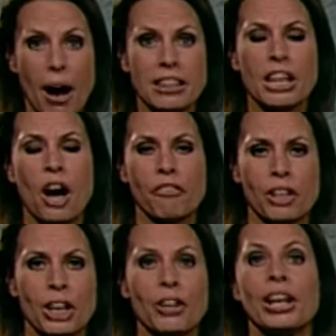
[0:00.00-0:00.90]
By the
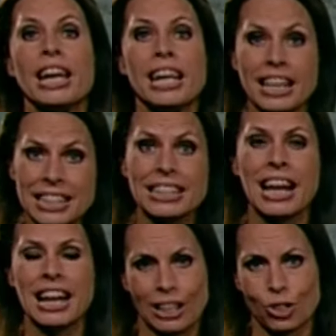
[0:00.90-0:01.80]
afternoon, it
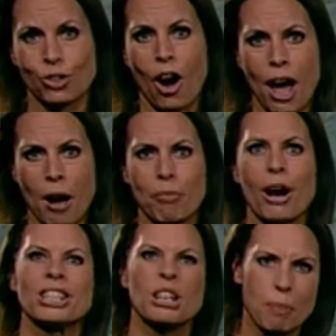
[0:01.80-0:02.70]
is a little drier and
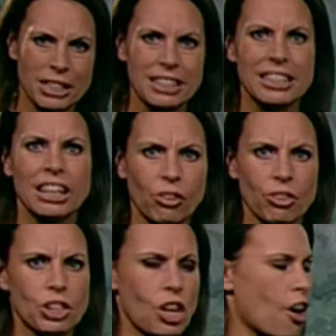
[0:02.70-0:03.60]
brighter, but
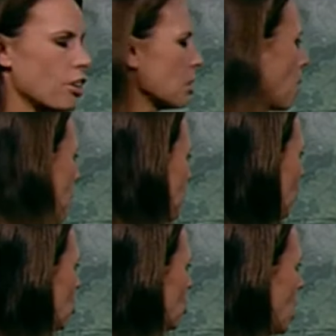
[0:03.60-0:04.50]
still the chance of
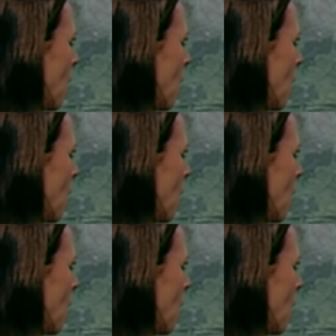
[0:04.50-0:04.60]
perhaps a few